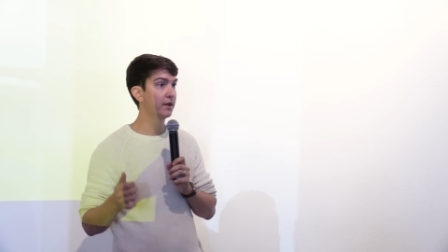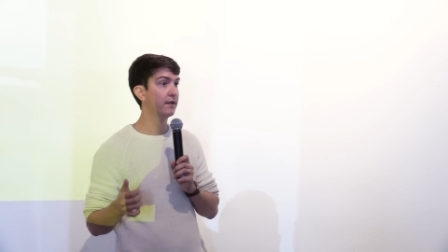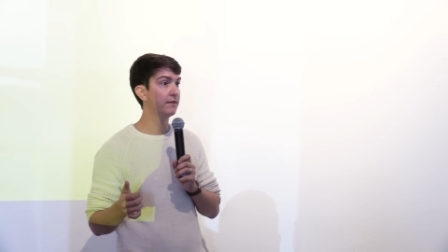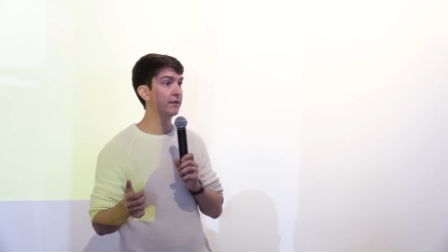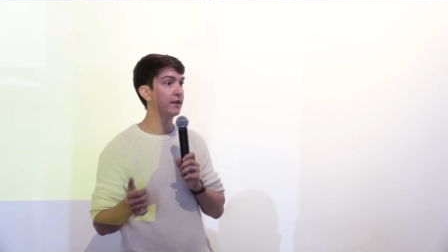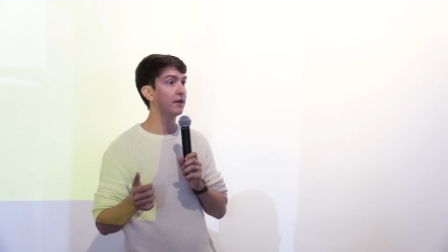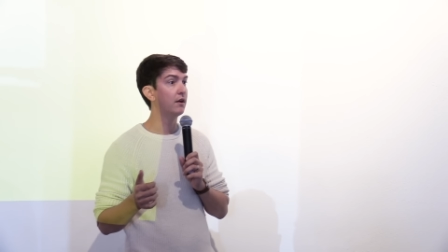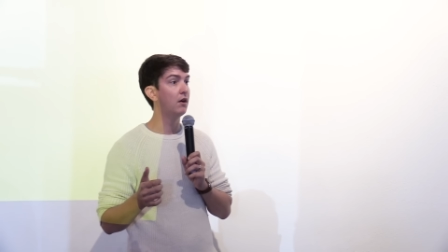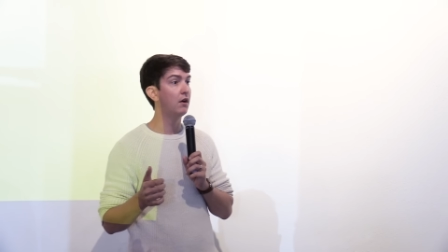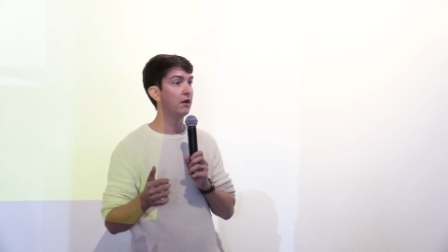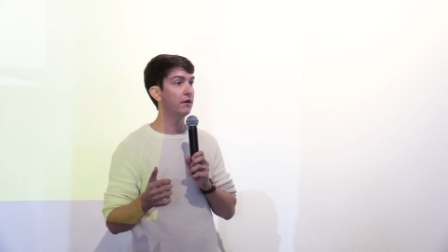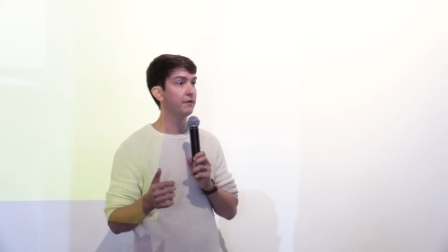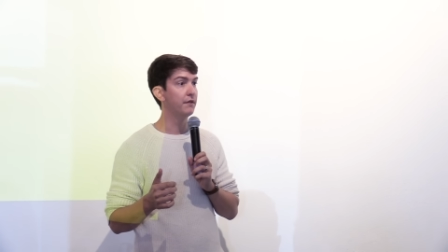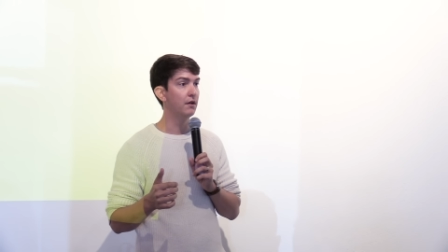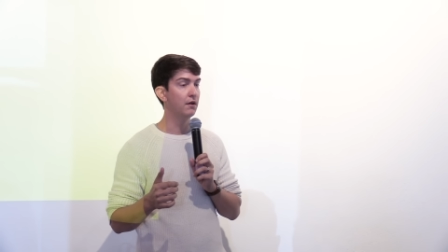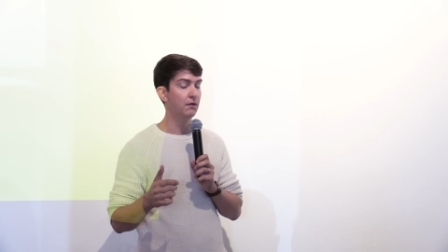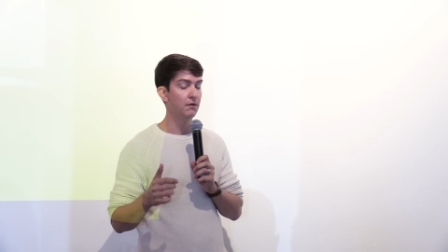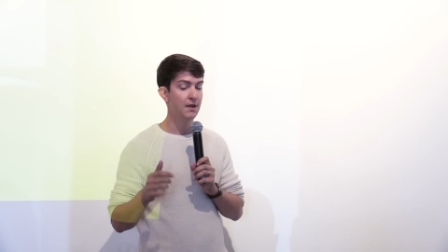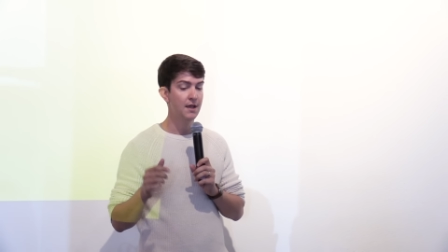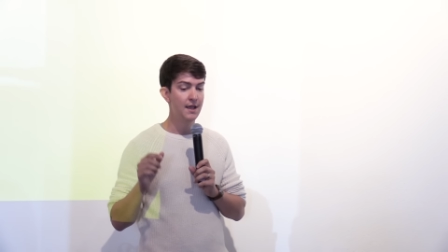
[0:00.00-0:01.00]
really, really hard
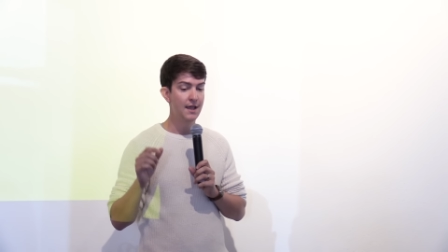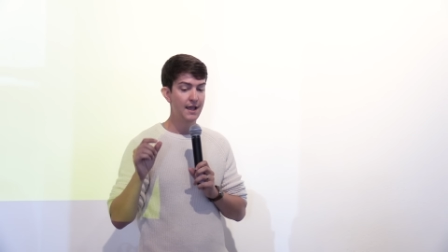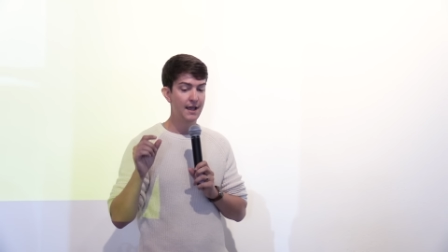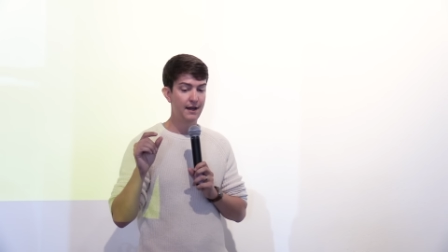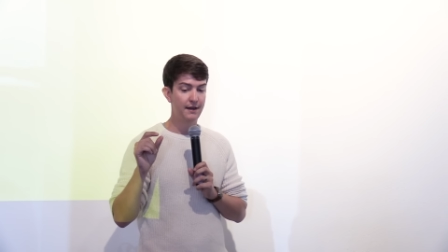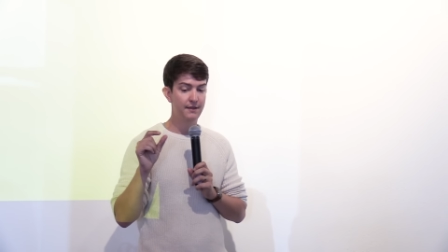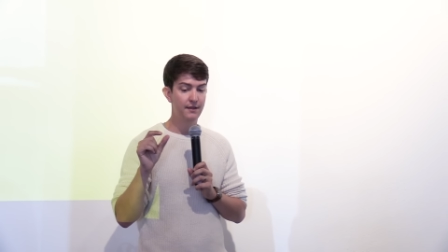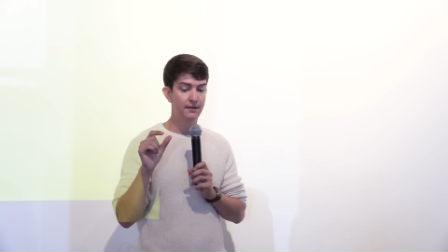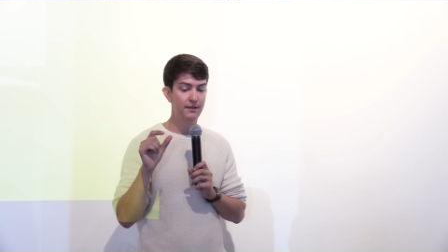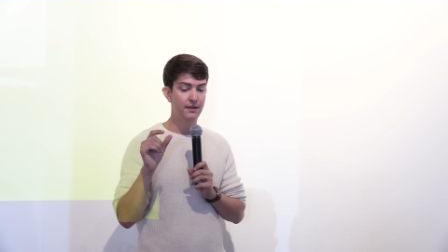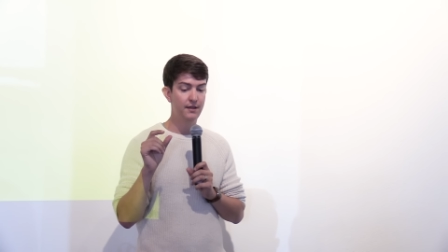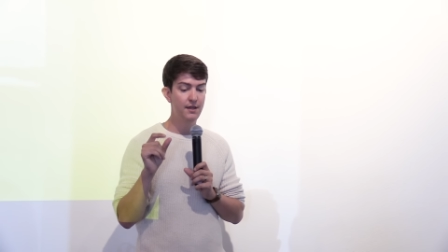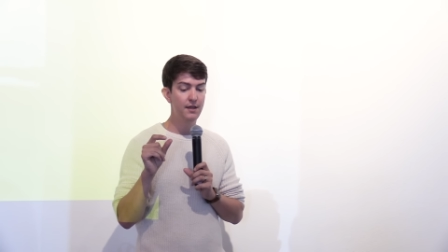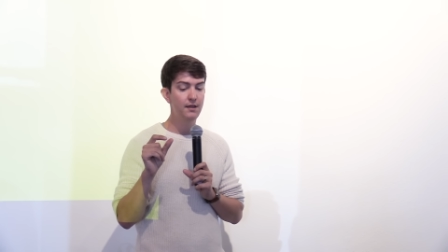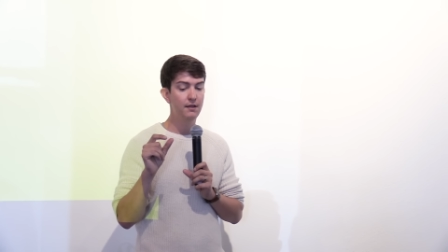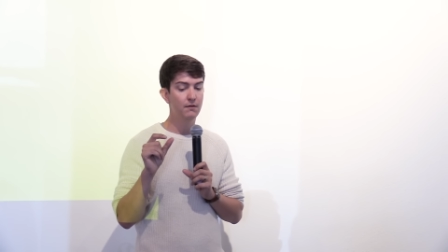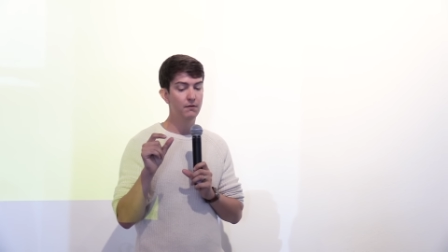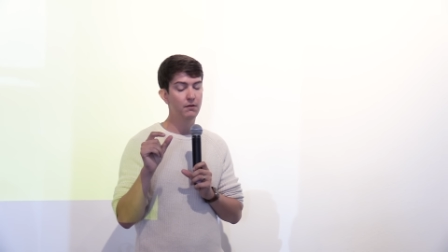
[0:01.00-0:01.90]
though. And I think the key,